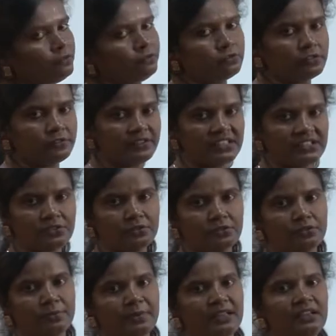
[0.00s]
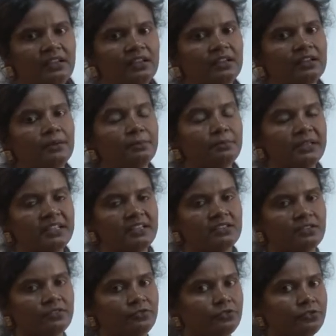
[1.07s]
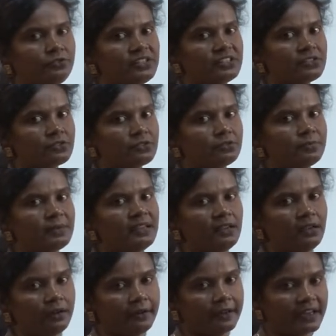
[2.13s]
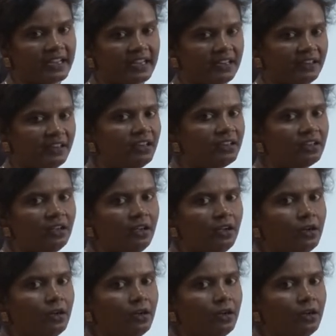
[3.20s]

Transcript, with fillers: Food waste could be complete, food waste could be organic,